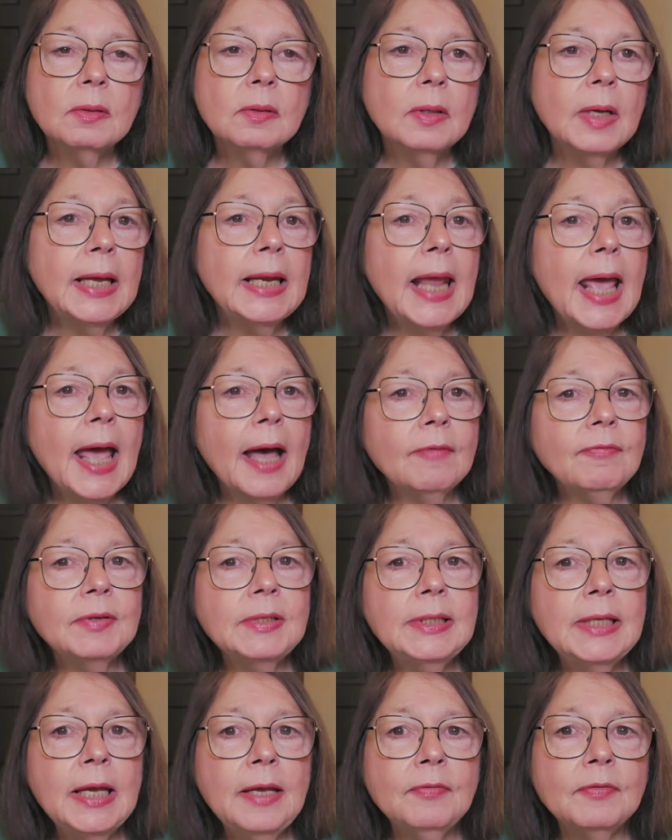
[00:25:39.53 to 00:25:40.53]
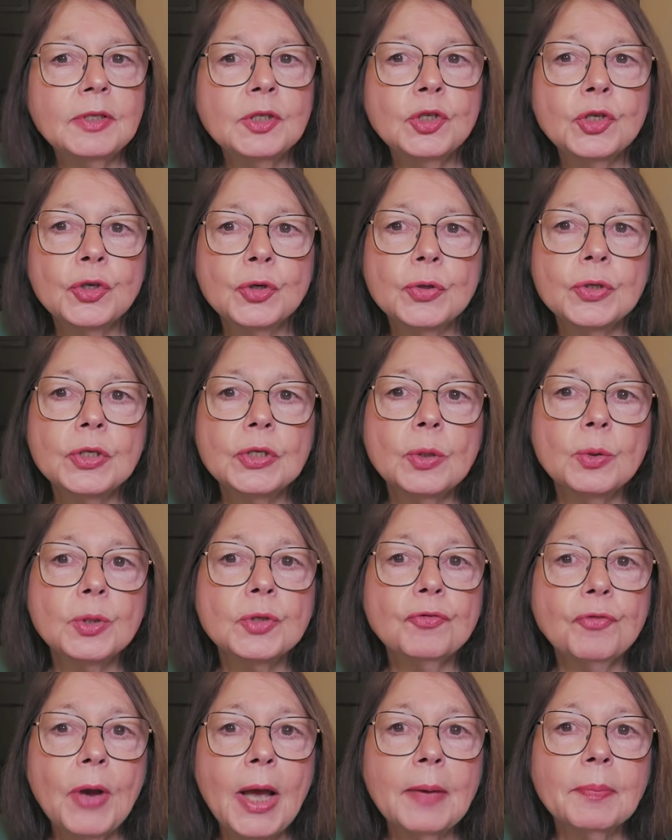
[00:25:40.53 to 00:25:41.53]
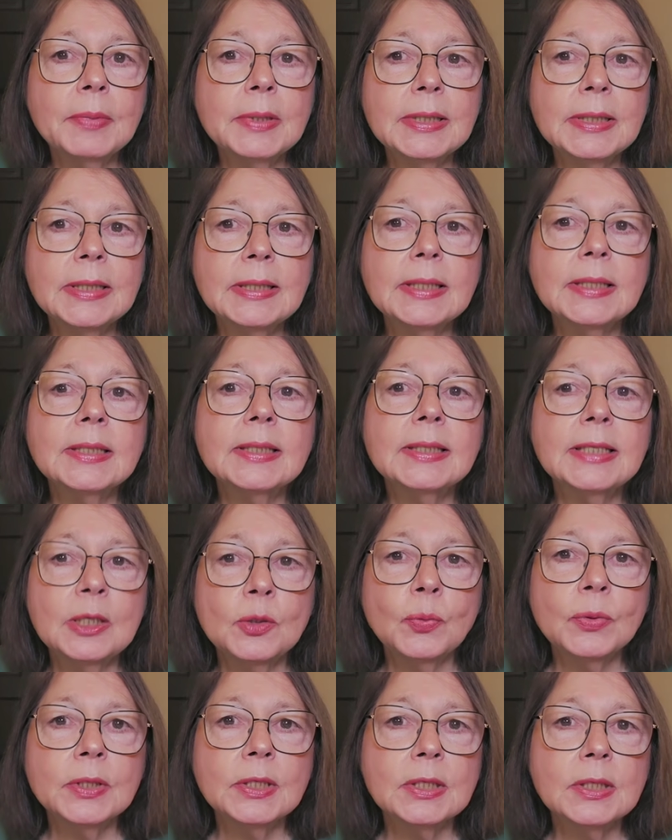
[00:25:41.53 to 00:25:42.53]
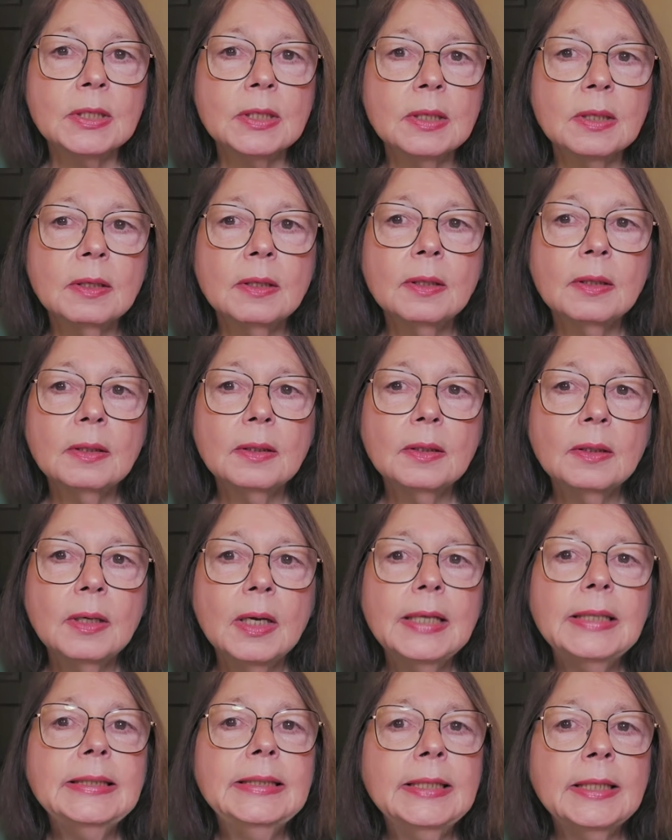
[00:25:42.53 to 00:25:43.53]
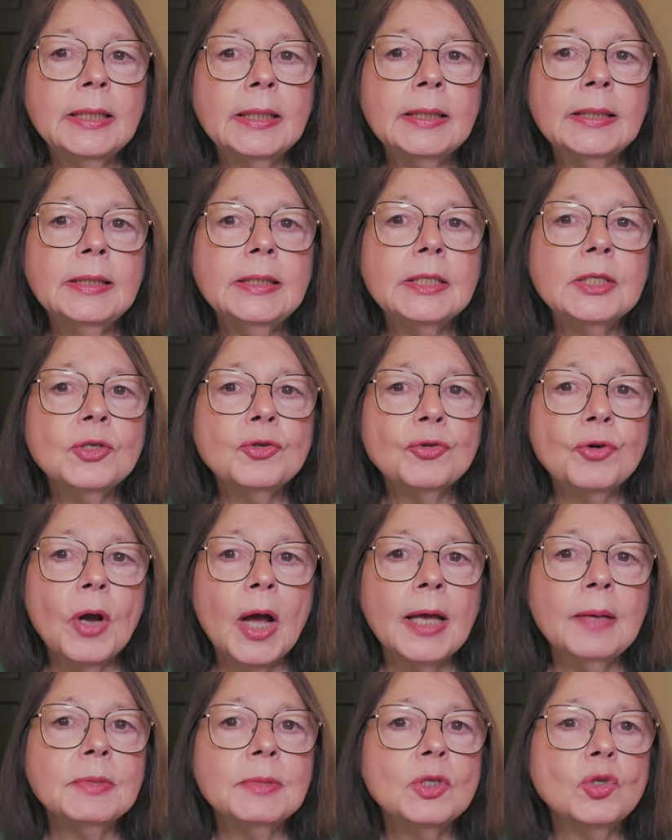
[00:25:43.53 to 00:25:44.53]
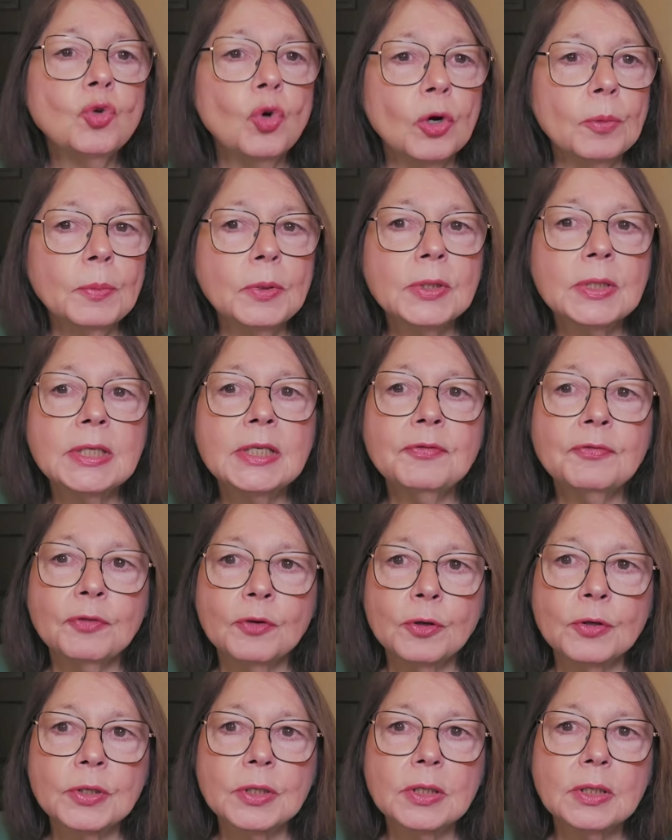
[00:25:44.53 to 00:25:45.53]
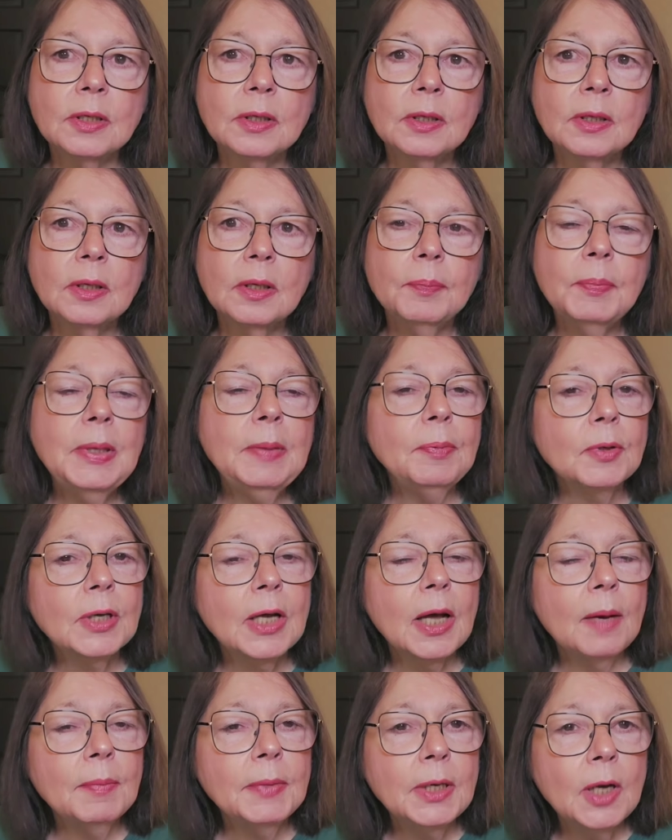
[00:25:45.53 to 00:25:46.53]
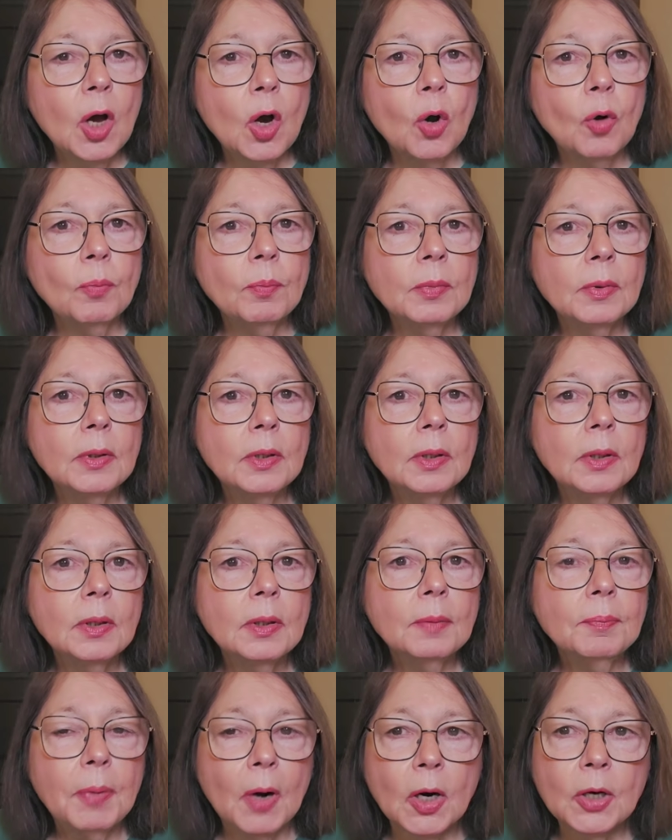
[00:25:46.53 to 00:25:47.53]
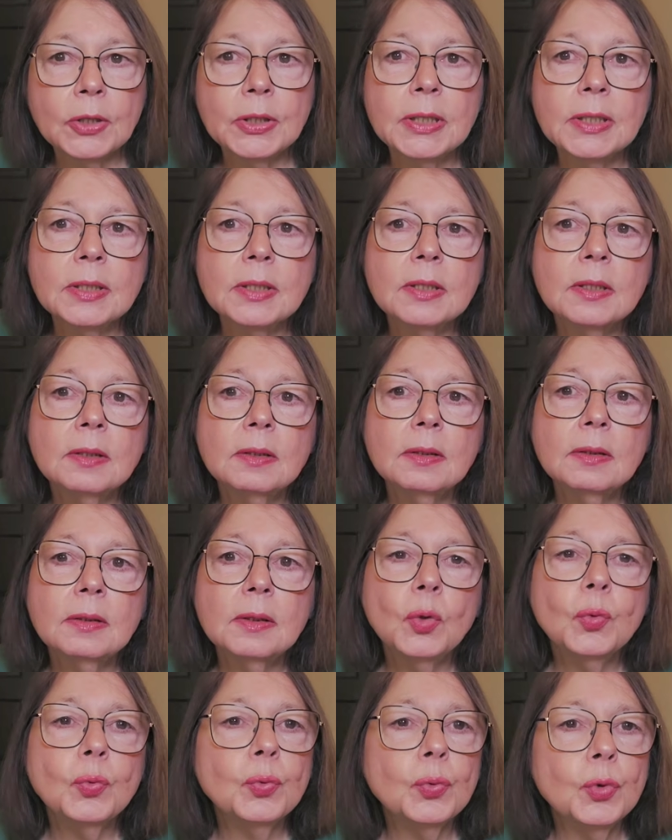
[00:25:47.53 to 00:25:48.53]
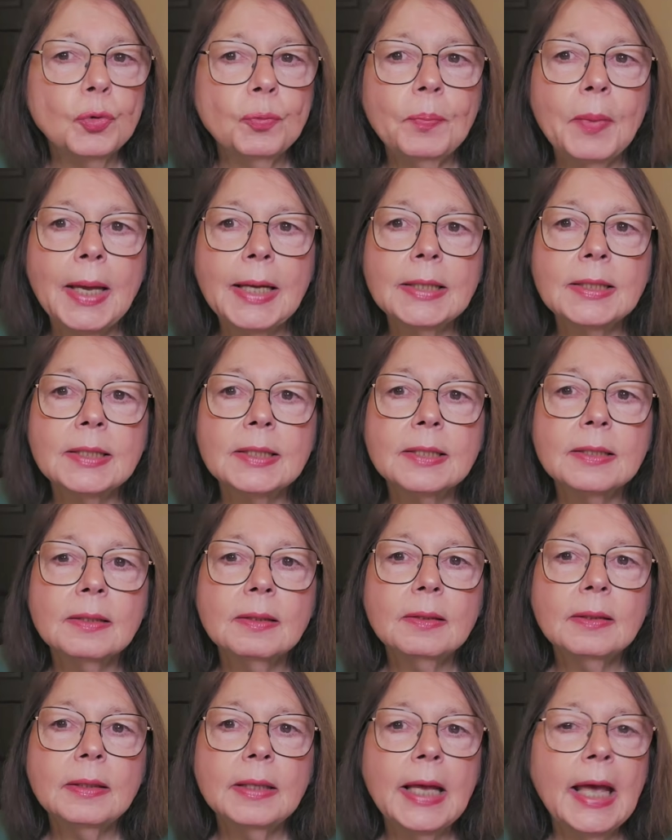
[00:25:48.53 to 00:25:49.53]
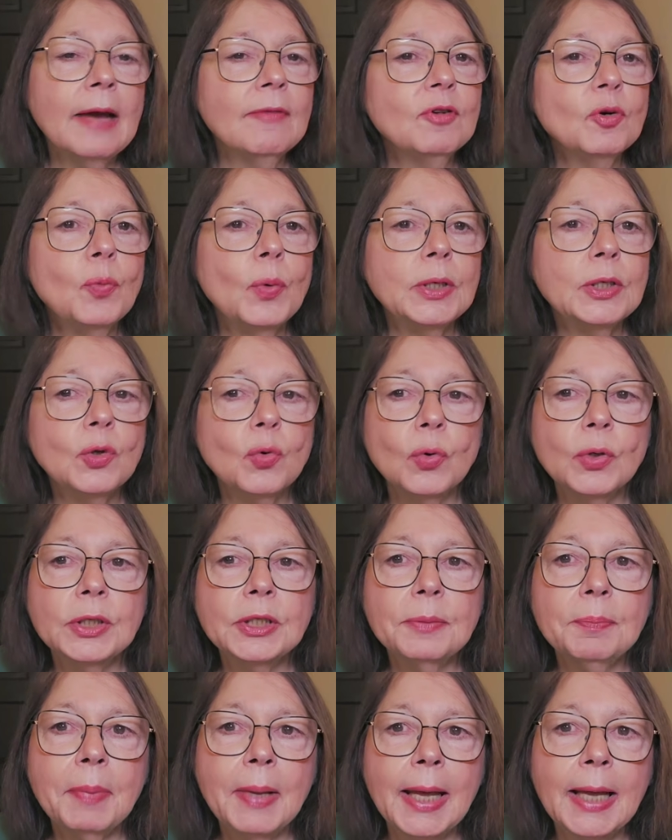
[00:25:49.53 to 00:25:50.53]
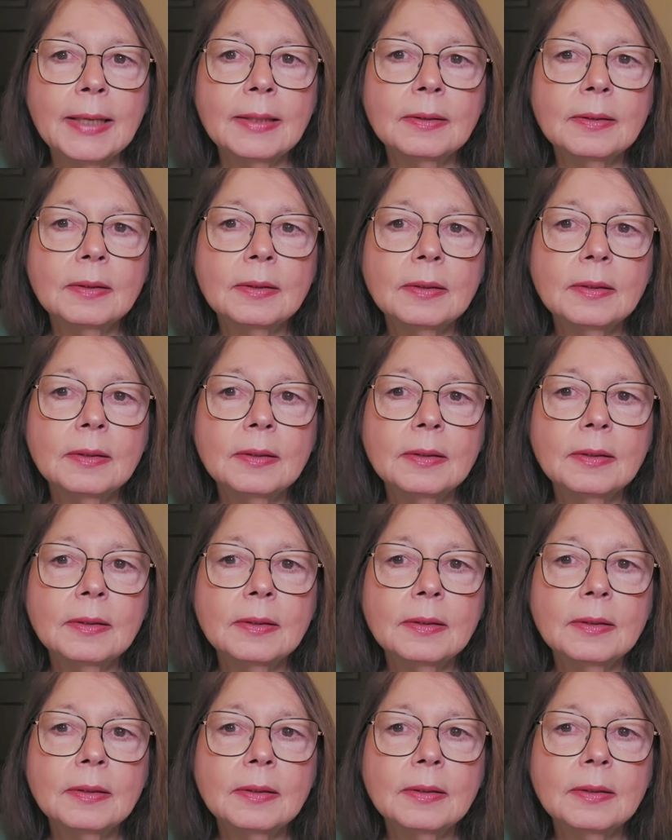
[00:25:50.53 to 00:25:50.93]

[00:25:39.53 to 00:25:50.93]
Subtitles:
An affidavit turns those fragments into sequence. Dylan describes normalcy first: people coming home, parties, roommates, everyone going to bed.